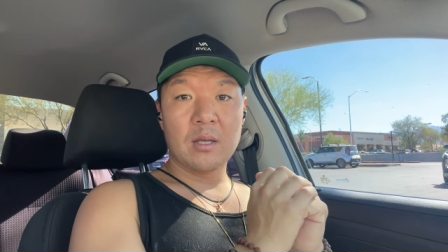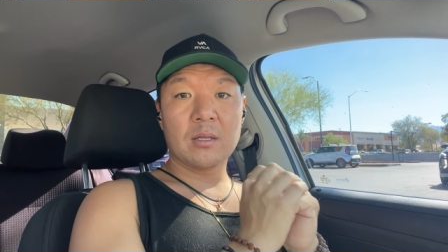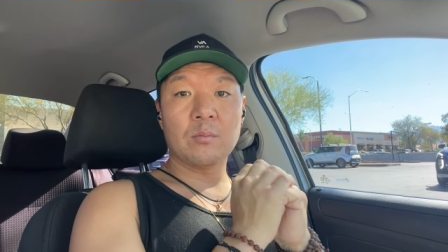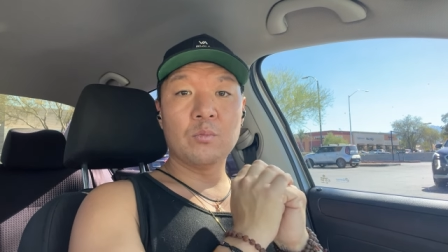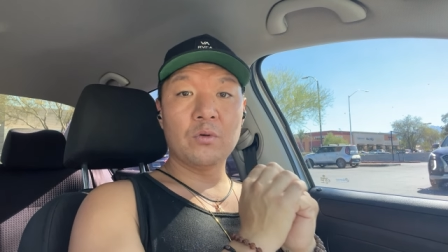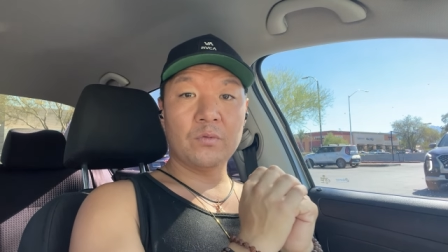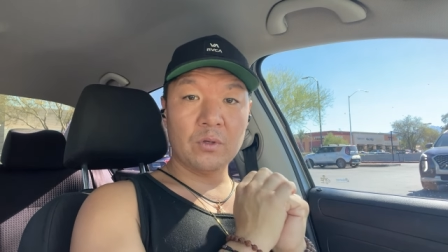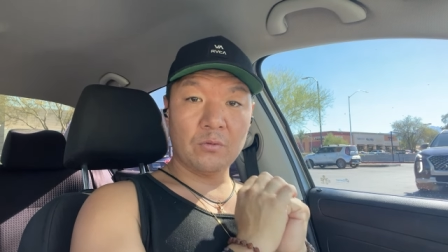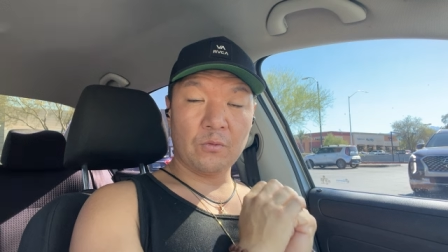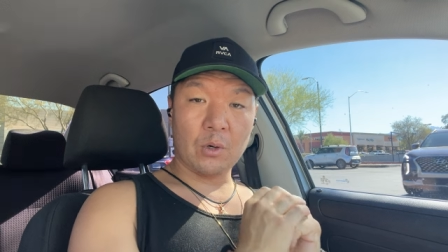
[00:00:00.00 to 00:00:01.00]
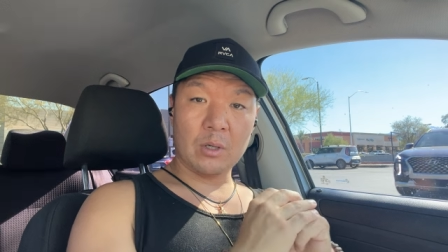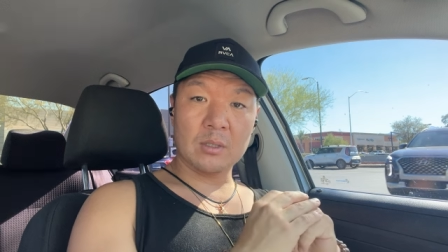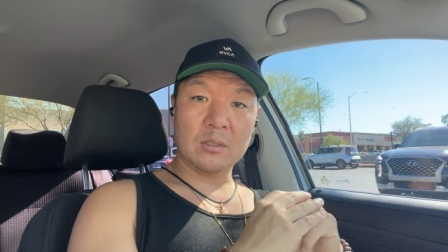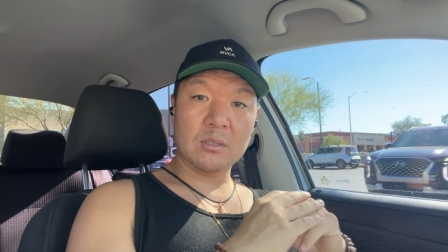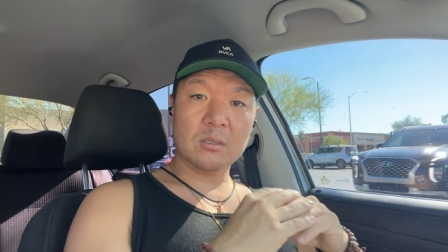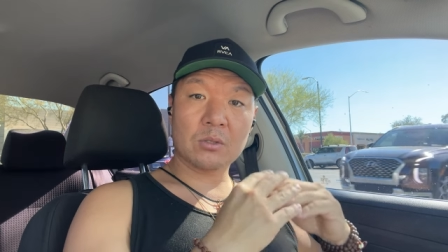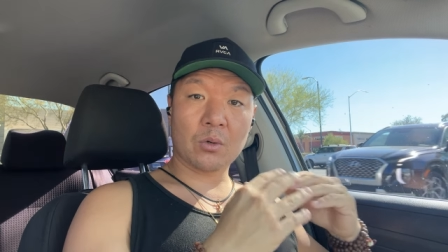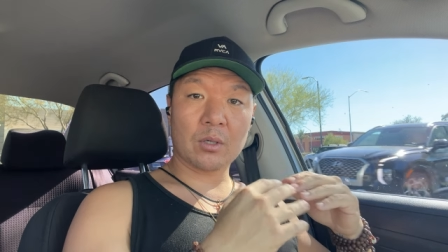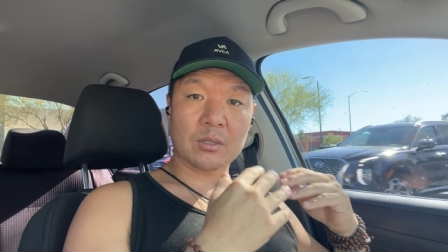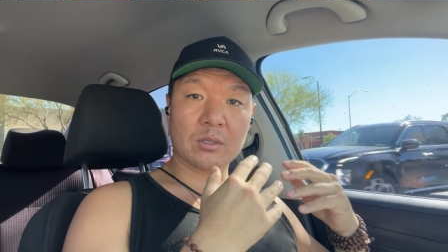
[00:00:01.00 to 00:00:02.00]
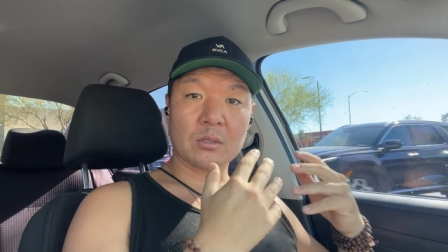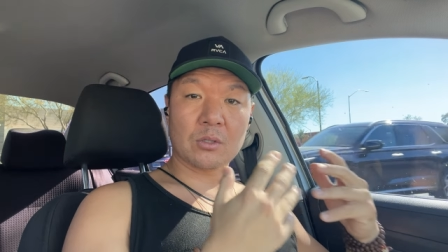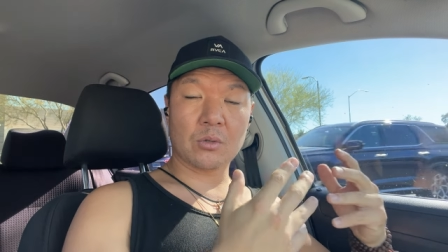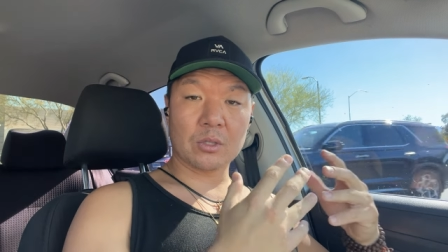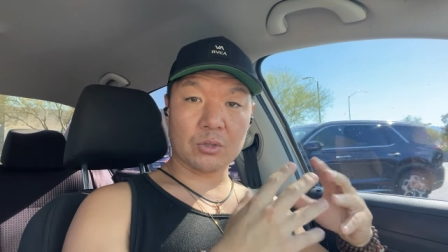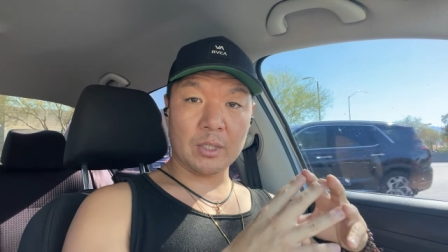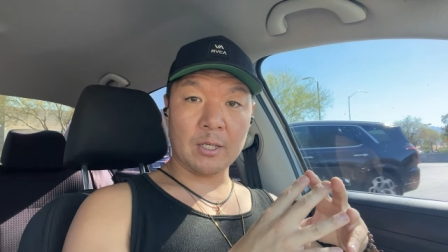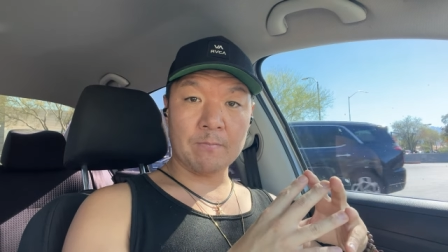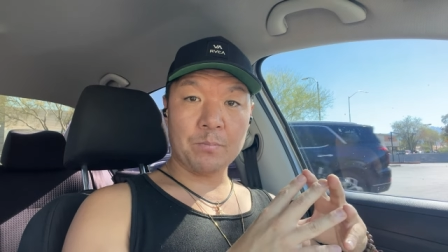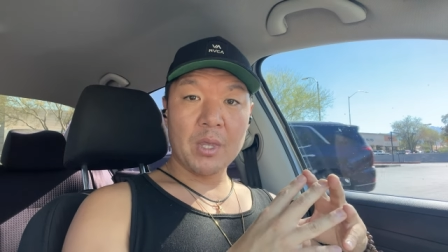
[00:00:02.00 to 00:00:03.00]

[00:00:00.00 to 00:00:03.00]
They're moving you forwards towards your dream.